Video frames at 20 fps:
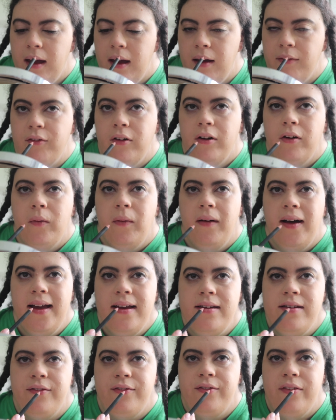I've got
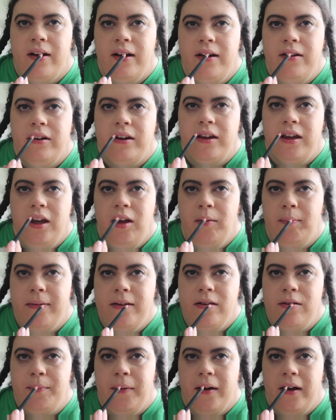quite a defined
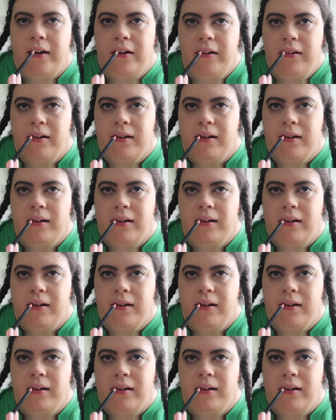Cupid's bow.